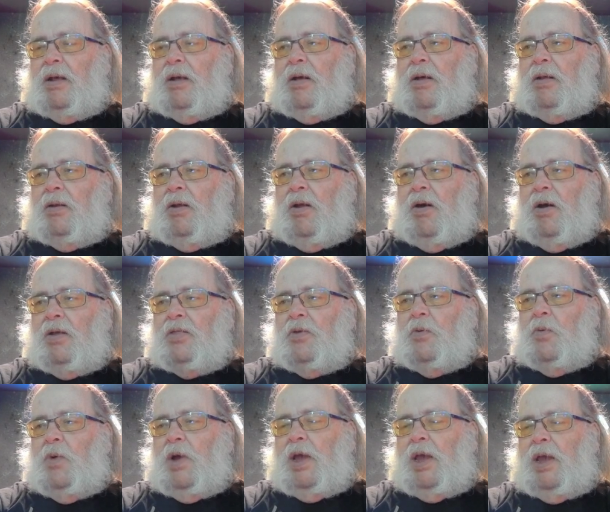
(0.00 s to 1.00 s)
along the
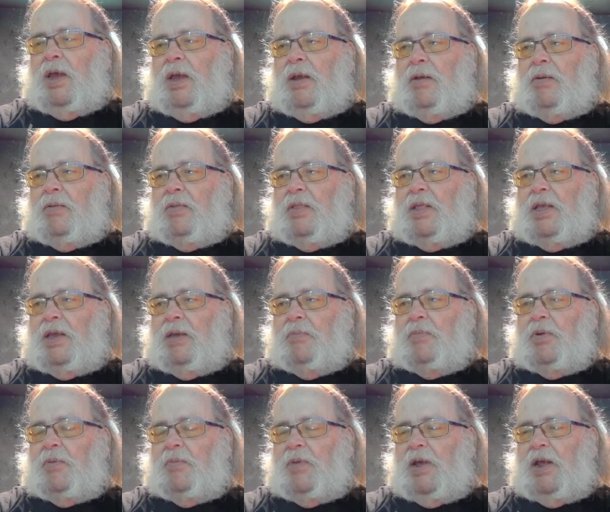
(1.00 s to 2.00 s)
way, the
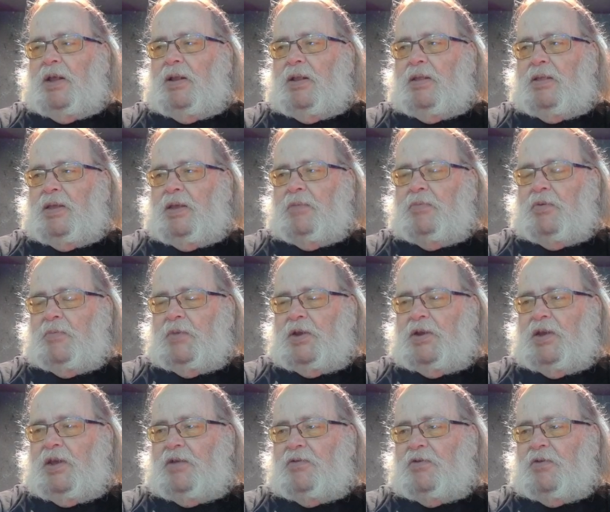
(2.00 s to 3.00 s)

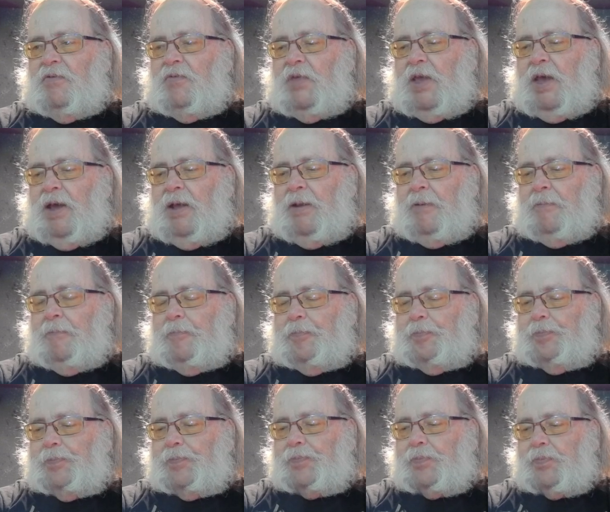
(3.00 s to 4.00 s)
implementation of that
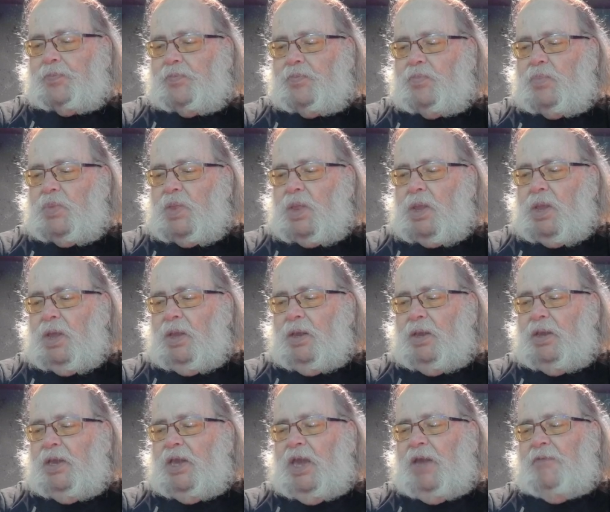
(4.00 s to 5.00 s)

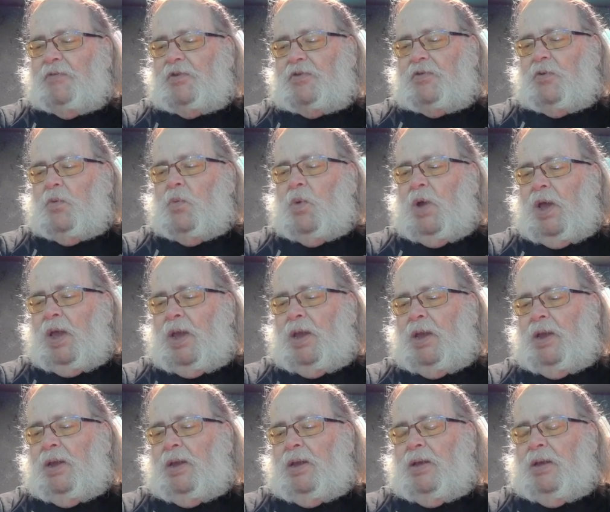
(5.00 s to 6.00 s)
gave us a
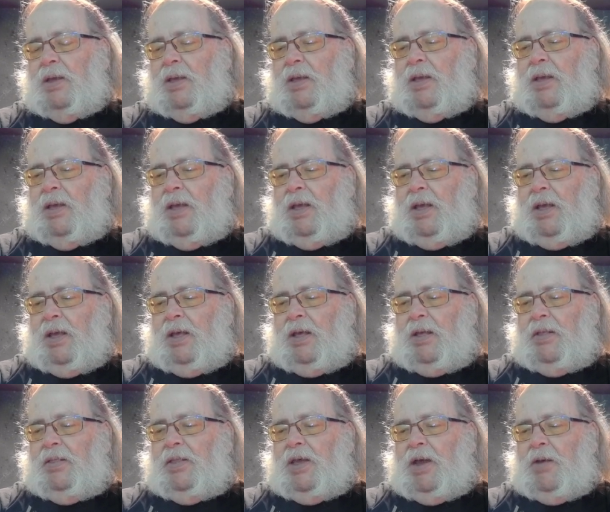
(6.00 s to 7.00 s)
way
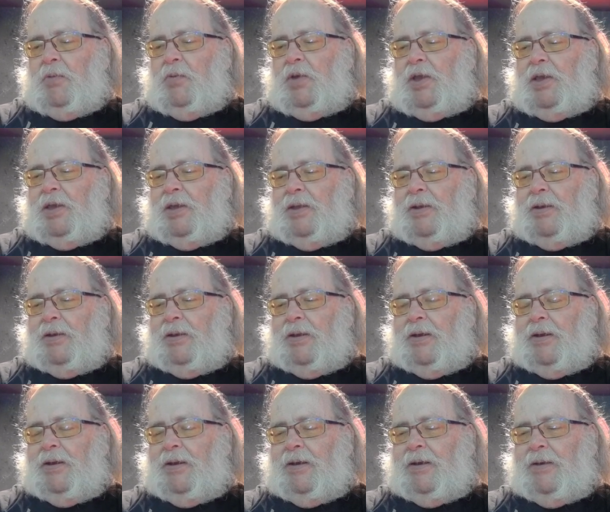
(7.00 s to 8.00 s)
that we can
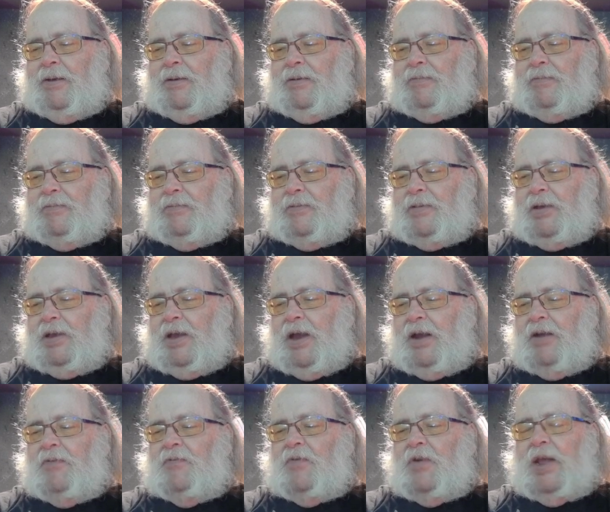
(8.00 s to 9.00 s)

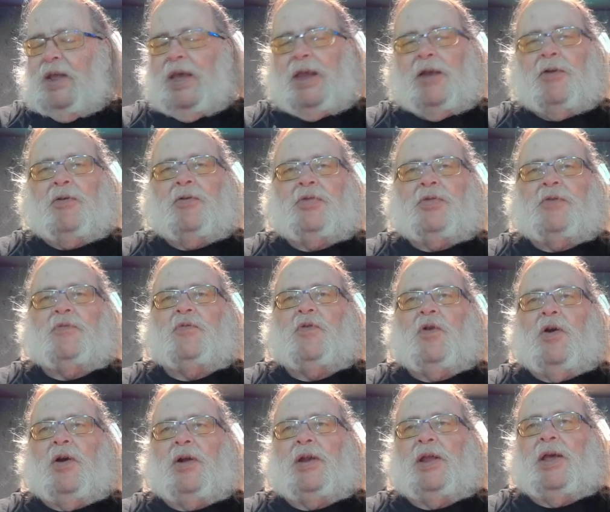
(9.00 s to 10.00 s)
kind of layer the
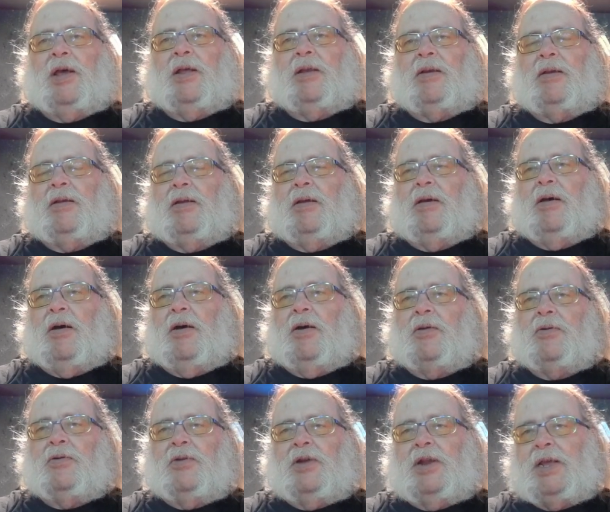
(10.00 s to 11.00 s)
FrogNet
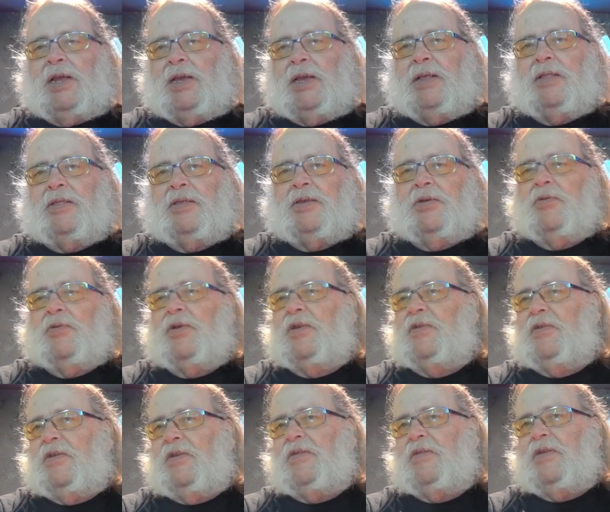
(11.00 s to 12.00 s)
underneath your
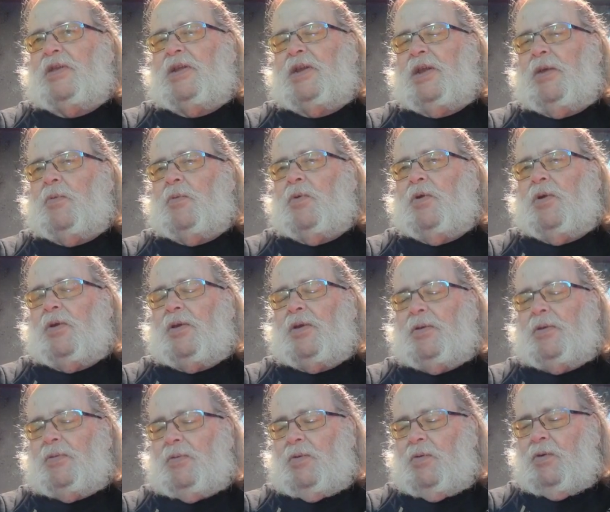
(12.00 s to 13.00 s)
existing network,
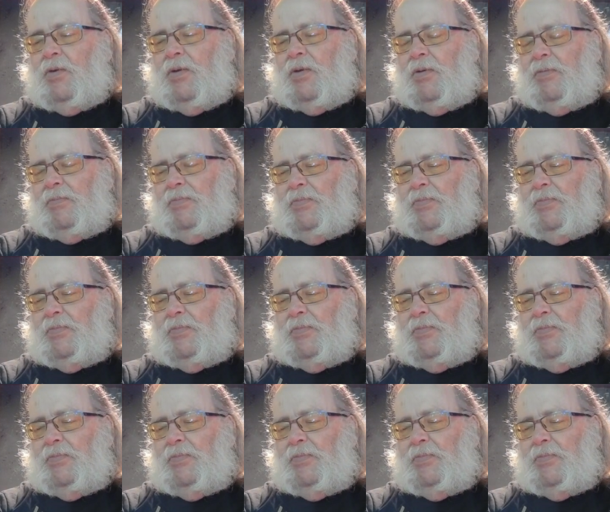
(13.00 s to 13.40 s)
or